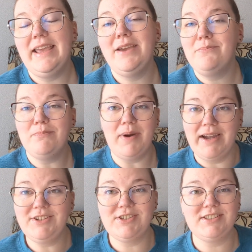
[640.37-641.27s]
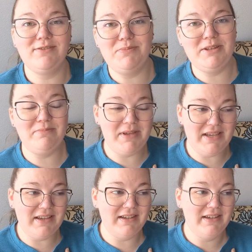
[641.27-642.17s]
It might just have been
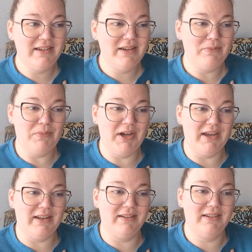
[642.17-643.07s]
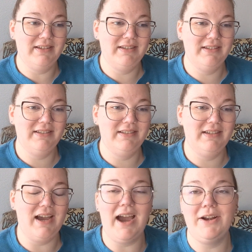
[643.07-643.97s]
me, but
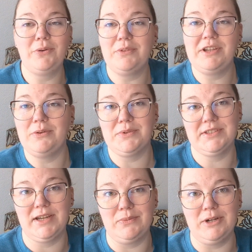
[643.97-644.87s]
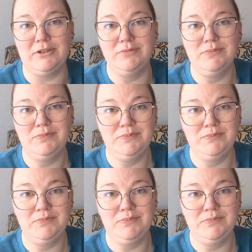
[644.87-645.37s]
I don't think it was done well.